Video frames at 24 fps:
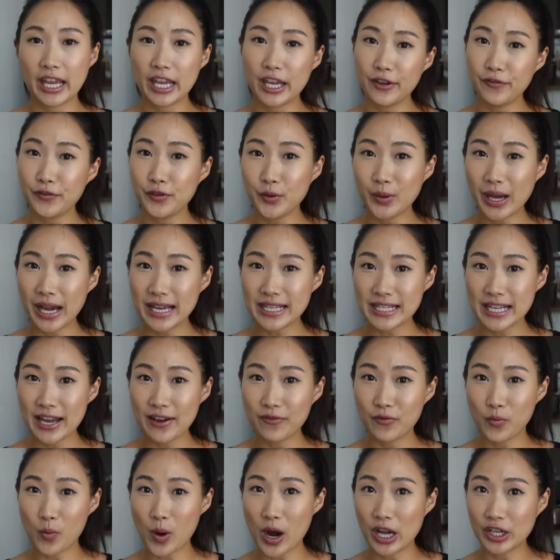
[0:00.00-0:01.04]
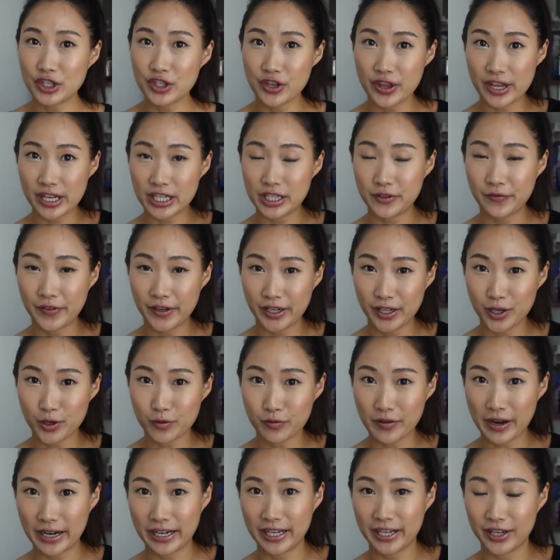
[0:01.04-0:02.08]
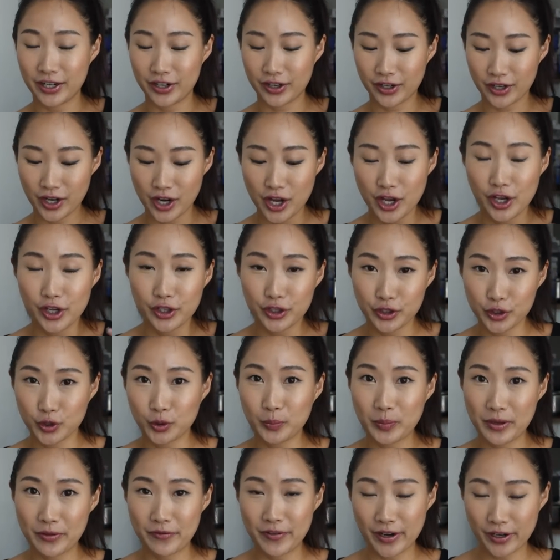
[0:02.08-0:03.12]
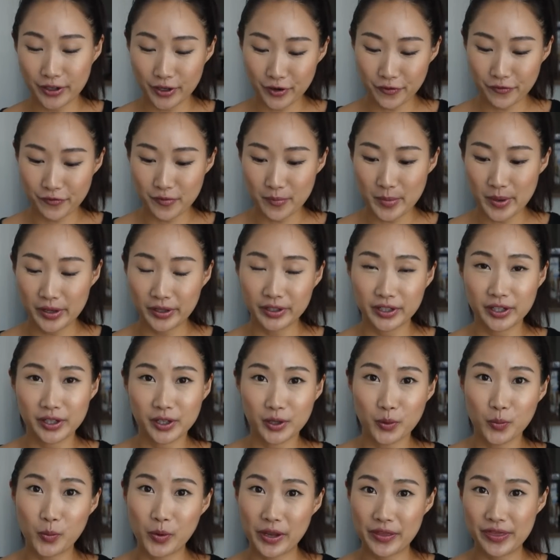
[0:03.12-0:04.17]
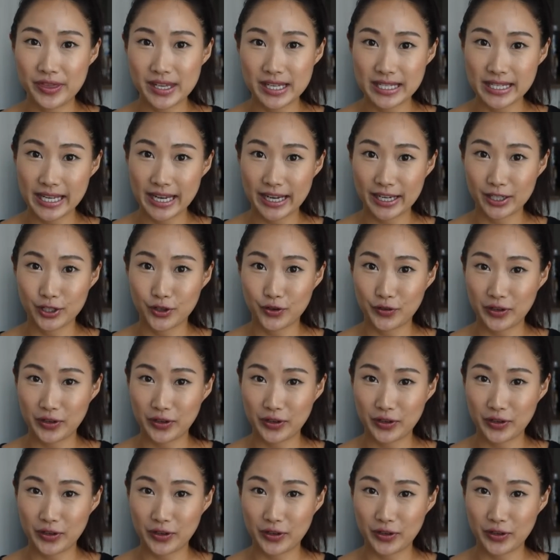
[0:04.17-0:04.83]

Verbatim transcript: If you guys have watched this video right here, you'll be very familiar with this hand